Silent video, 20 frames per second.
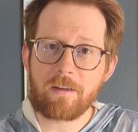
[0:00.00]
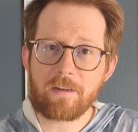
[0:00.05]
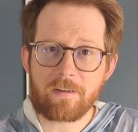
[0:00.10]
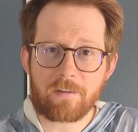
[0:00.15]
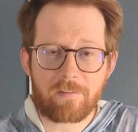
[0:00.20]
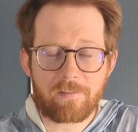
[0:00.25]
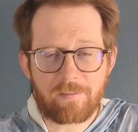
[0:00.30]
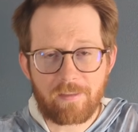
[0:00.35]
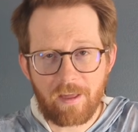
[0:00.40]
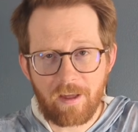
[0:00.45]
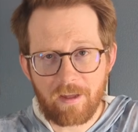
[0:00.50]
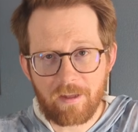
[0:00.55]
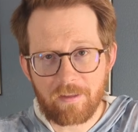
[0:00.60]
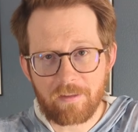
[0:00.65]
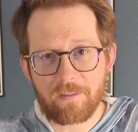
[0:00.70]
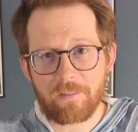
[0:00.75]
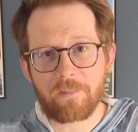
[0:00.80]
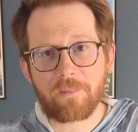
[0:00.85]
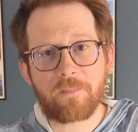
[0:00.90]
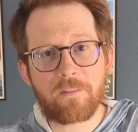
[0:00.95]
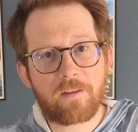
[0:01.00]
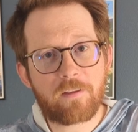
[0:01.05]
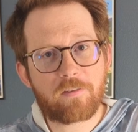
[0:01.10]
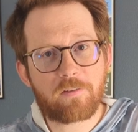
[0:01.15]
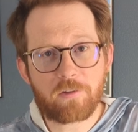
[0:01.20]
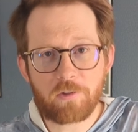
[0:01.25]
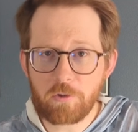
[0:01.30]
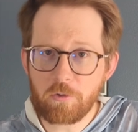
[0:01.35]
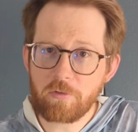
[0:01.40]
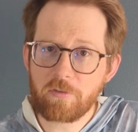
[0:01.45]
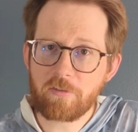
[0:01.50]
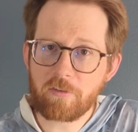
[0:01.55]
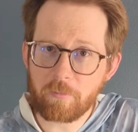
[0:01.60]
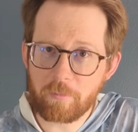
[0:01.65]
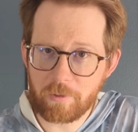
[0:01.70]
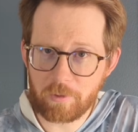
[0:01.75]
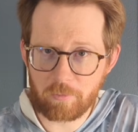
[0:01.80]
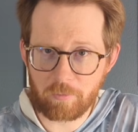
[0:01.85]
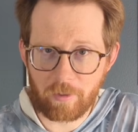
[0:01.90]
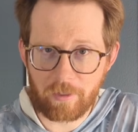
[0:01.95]
is that this used to
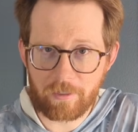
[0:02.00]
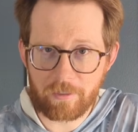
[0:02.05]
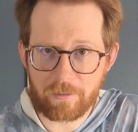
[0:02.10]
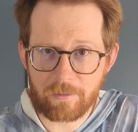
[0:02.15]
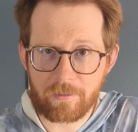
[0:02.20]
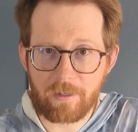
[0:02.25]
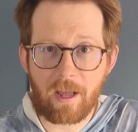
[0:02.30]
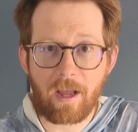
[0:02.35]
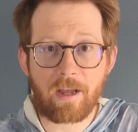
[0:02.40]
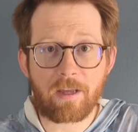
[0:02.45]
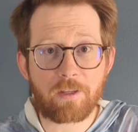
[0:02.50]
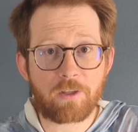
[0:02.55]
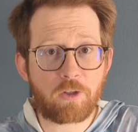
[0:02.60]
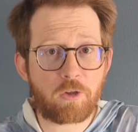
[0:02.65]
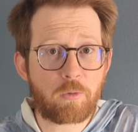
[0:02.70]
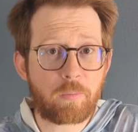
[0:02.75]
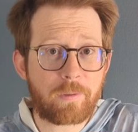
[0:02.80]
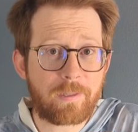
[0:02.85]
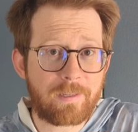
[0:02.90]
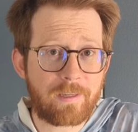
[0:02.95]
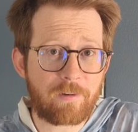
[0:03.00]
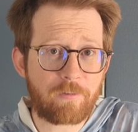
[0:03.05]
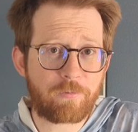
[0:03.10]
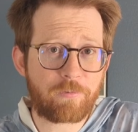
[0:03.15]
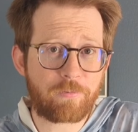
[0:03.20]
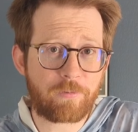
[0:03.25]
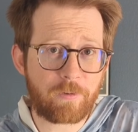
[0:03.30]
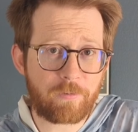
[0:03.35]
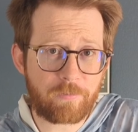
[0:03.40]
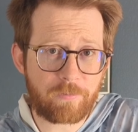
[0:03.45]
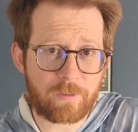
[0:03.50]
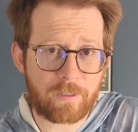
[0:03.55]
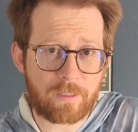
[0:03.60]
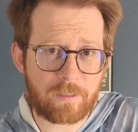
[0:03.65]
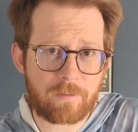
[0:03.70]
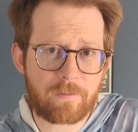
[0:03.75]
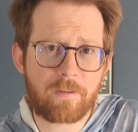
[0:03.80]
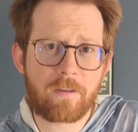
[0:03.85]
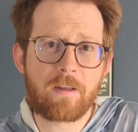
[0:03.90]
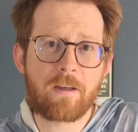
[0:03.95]
be rated at UPF 50.